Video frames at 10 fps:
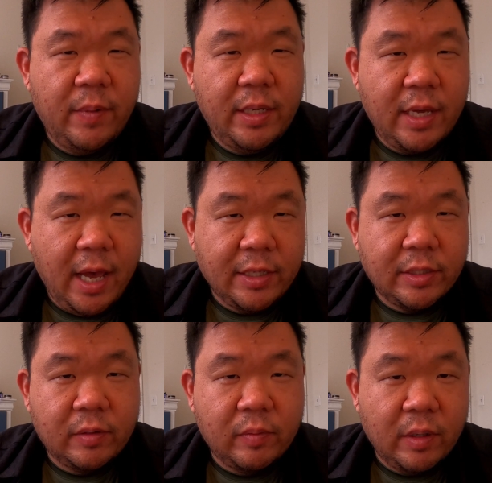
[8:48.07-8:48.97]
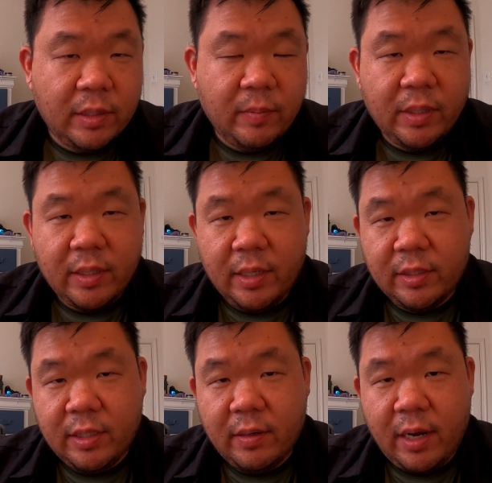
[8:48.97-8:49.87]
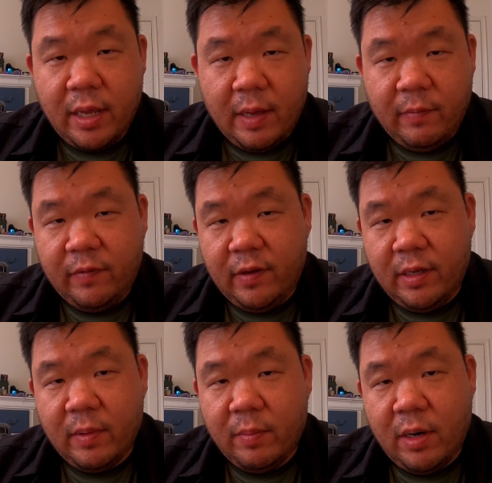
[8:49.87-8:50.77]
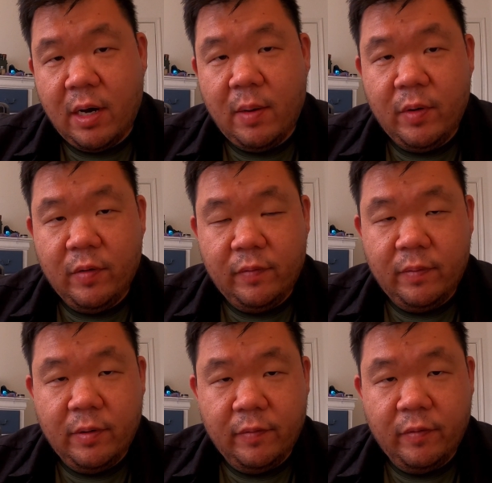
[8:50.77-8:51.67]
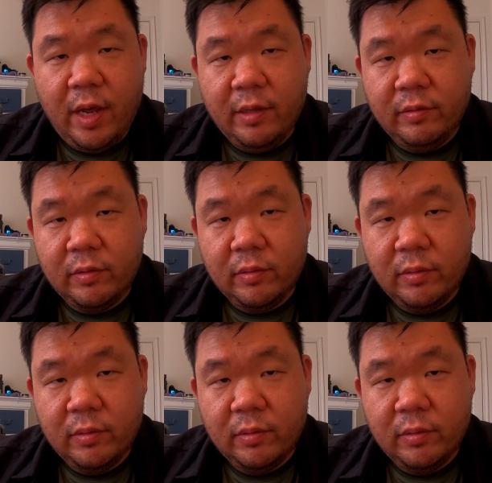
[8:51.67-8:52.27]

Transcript: yes, it's worth it because here I am feeding my mom and her friends.